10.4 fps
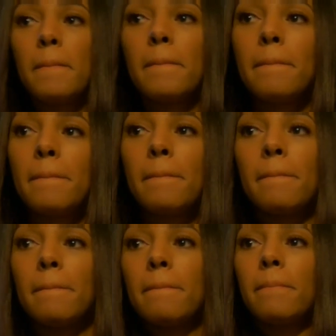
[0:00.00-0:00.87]

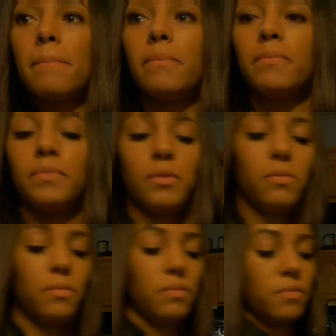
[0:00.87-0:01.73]

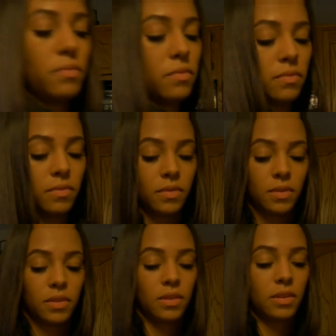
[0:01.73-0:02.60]

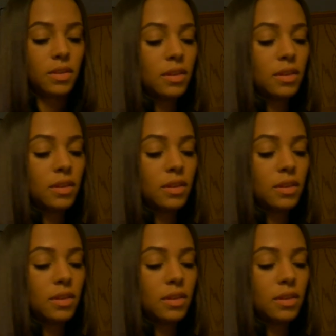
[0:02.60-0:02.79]
No one is speaking in this clip.